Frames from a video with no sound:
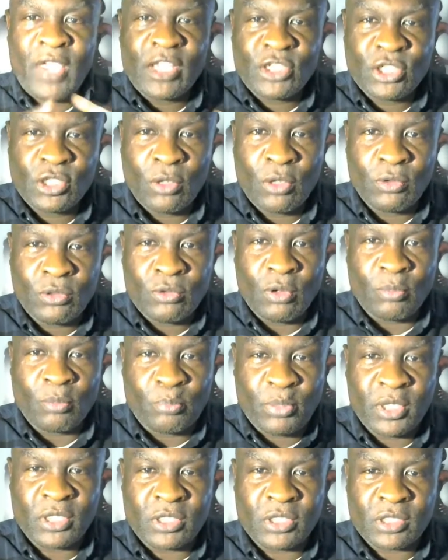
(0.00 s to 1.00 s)
I show you a
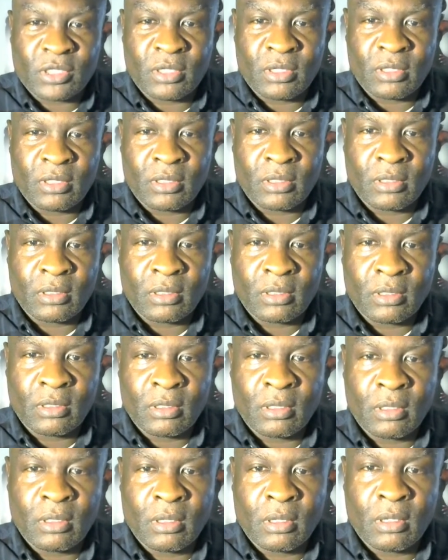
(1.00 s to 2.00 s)
picture
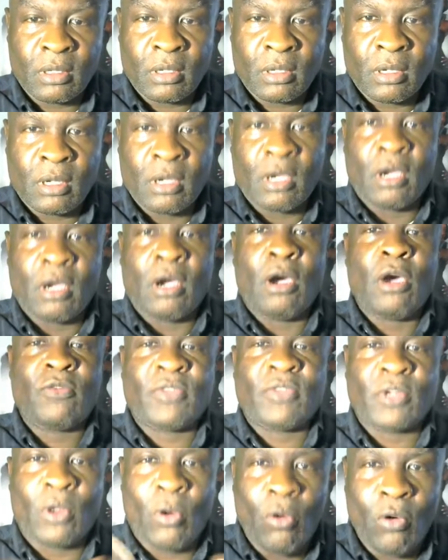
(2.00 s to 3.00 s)

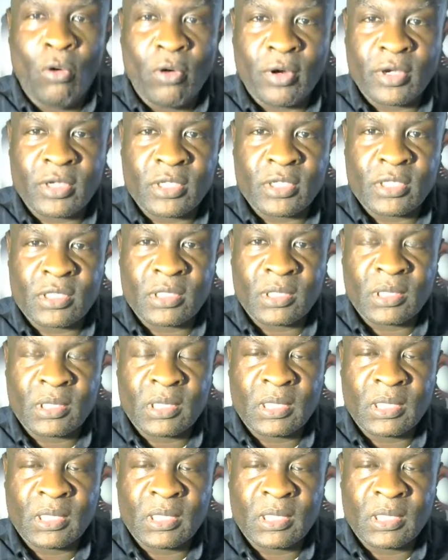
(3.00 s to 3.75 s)
of an orange,